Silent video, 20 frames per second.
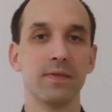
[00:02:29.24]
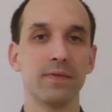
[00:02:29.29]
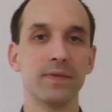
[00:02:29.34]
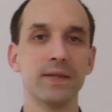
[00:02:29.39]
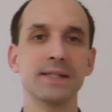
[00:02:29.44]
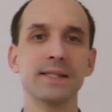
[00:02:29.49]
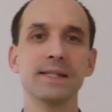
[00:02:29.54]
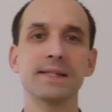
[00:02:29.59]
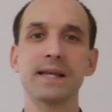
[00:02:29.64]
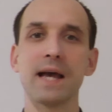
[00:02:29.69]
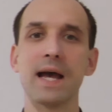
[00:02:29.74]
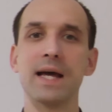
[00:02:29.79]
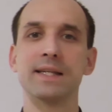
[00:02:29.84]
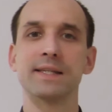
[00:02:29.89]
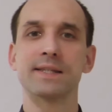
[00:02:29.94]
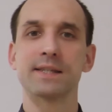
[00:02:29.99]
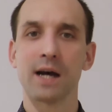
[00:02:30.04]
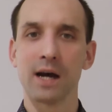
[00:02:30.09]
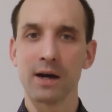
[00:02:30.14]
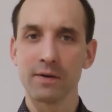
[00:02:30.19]
This is a
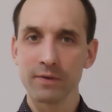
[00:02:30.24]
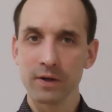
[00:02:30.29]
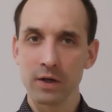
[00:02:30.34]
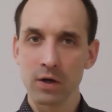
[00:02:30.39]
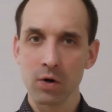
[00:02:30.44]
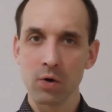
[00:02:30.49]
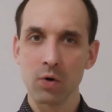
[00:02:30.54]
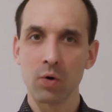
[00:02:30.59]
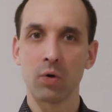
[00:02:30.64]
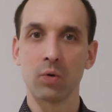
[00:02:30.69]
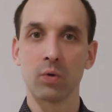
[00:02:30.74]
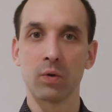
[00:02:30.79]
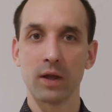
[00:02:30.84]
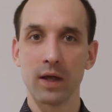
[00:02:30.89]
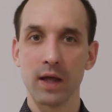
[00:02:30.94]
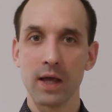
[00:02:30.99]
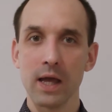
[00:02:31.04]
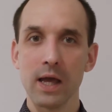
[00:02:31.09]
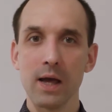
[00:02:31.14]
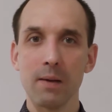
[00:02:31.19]
tough goal,
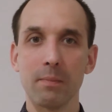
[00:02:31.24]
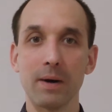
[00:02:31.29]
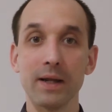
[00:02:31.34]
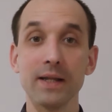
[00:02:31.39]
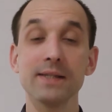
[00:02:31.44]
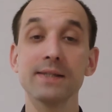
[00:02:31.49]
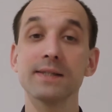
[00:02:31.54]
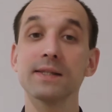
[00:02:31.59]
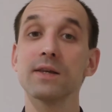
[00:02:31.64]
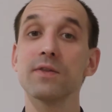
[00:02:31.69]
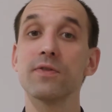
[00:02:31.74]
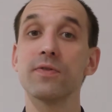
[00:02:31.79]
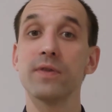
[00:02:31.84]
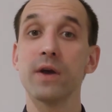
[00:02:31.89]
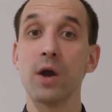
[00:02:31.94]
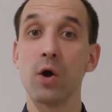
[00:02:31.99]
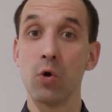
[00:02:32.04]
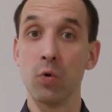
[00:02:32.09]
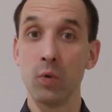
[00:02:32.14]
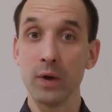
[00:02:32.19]
but it's
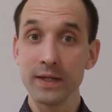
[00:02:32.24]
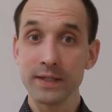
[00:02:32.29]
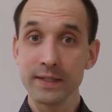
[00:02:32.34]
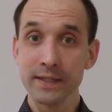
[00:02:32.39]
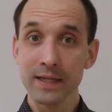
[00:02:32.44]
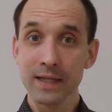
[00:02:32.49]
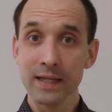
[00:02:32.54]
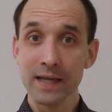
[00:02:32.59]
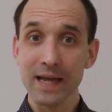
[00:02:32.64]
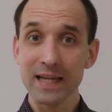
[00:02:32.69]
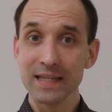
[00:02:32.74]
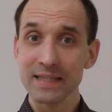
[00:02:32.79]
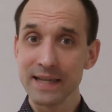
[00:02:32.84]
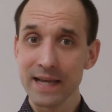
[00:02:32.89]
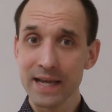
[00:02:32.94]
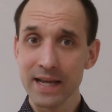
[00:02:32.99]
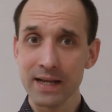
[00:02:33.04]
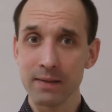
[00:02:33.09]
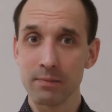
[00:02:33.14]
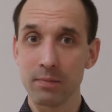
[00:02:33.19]
theoretically
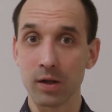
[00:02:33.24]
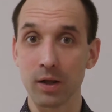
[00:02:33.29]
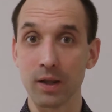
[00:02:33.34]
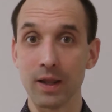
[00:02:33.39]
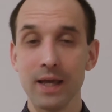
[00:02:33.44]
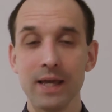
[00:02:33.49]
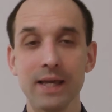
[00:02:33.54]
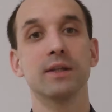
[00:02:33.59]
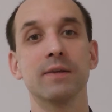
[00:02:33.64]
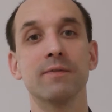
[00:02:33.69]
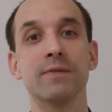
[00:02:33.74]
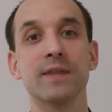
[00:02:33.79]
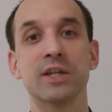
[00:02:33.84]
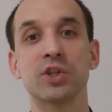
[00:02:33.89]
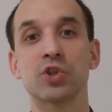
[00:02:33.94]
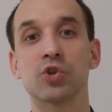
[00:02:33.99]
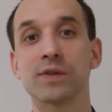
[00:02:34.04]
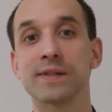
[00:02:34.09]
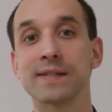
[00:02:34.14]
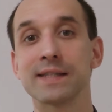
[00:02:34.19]
attainable if the
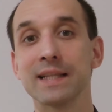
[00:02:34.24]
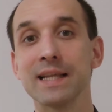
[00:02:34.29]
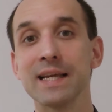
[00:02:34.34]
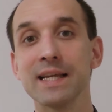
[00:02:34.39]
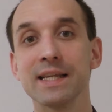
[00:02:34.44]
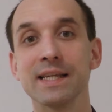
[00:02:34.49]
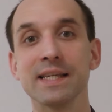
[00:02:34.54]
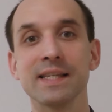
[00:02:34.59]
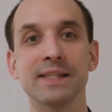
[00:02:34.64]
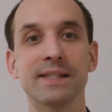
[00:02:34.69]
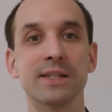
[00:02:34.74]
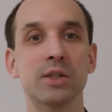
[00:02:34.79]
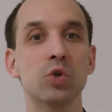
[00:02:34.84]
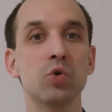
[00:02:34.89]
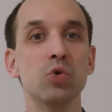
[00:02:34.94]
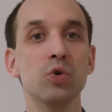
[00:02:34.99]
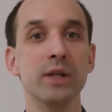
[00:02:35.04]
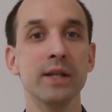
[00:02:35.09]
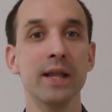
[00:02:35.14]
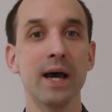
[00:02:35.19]
translator is
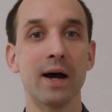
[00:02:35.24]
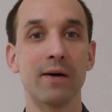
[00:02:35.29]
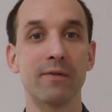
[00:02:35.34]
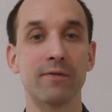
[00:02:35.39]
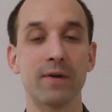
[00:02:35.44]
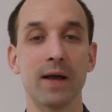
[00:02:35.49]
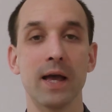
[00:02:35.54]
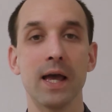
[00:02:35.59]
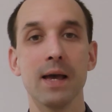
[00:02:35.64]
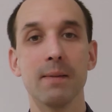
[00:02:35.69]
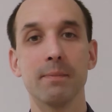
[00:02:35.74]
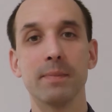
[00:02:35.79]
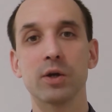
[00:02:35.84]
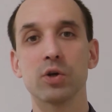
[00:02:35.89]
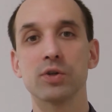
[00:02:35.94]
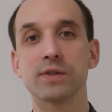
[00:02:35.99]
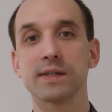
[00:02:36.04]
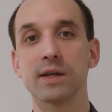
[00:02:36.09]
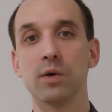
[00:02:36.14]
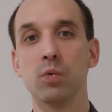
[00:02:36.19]
good enough,
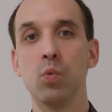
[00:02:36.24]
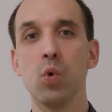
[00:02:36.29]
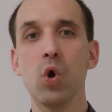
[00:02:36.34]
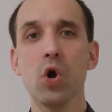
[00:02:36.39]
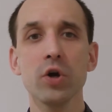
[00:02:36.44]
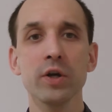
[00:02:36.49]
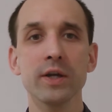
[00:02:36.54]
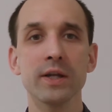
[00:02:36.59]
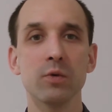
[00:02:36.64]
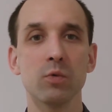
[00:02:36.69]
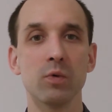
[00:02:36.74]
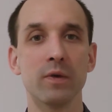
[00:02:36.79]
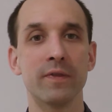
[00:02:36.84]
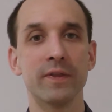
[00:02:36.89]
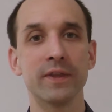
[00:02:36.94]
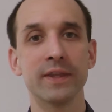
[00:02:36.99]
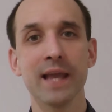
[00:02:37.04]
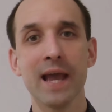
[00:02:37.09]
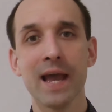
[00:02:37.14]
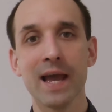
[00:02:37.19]
because working
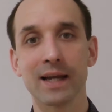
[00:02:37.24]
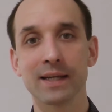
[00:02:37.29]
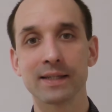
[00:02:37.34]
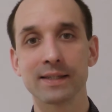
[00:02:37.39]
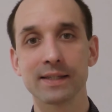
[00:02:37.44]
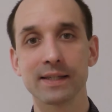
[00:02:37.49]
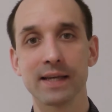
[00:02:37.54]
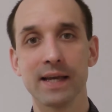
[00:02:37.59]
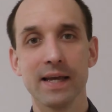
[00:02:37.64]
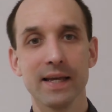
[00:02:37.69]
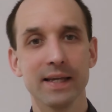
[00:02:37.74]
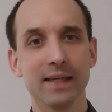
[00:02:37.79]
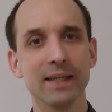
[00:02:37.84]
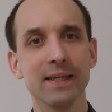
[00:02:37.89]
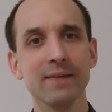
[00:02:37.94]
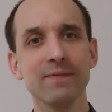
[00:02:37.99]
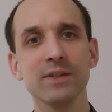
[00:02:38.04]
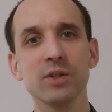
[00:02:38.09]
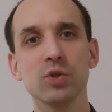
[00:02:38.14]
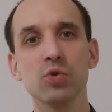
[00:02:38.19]
with text
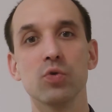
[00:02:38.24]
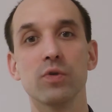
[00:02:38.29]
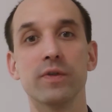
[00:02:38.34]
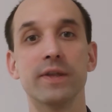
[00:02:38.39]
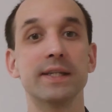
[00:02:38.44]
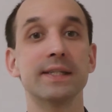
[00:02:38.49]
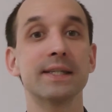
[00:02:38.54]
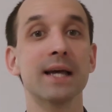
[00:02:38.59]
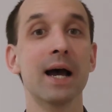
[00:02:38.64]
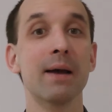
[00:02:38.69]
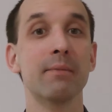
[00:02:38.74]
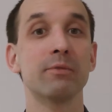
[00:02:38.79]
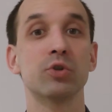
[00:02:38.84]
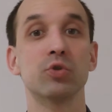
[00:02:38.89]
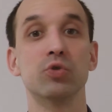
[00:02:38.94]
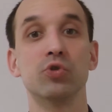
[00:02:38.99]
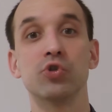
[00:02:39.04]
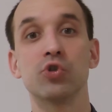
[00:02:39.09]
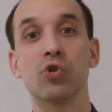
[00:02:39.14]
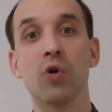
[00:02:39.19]
gives you the time
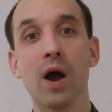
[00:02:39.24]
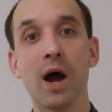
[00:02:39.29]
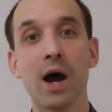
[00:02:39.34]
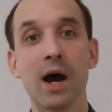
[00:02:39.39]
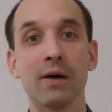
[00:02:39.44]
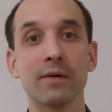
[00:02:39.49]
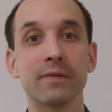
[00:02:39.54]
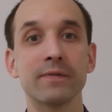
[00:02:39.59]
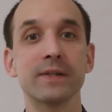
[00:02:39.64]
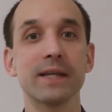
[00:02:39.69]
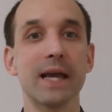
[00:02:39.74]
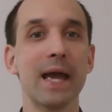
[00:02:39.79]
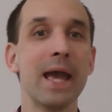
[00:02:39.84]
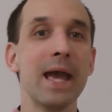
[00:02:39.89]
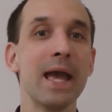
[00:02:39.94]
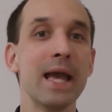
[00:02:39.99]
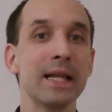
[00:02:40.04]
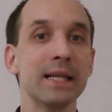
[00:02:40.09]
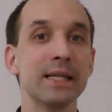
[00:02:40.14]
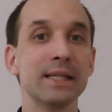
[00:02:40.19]
to draft,
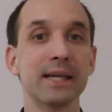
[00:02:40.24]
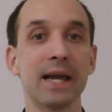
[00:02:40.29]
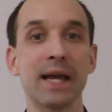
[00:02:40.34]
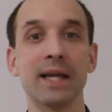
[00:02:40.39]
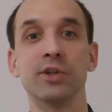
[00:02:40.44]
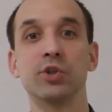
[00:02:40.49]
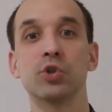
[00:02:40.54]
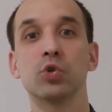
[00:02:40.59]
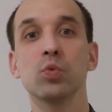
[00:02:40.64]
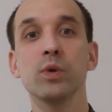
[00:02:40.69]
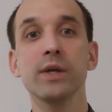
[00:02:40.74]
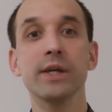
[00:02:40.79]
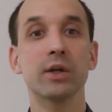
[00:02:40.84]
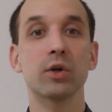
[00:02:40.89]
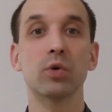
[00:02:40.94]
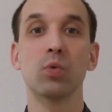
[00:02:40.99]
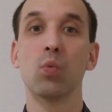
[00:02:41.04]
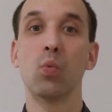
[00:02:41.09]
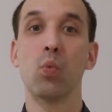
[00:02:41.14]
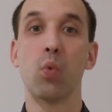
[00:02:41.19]
edit and
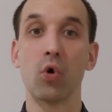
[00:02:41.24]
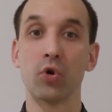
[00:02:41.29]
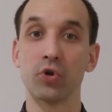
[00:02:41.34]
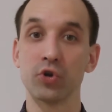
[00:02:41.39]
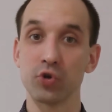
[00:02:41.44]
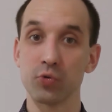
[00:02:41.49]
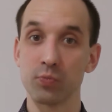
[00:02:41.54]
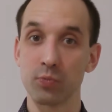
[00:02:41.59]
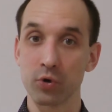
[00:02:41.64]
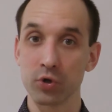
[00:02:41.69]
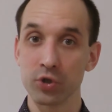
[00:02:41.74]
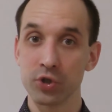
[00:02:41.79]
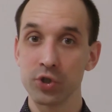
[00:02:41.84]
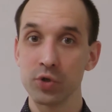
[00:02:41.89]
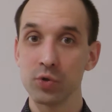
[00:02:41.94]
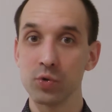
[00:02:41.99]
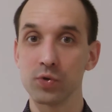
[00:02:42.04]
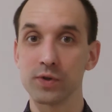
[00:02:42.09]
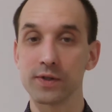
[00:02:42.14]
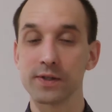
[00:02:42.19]
tweak what you
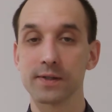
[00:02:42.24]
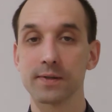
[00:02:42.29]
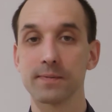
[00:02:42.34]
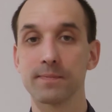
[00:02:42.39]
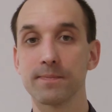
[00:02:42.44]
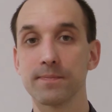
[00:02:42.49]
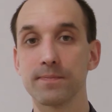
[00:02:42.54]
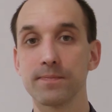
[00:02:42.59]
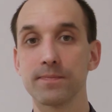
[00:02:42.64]
produce.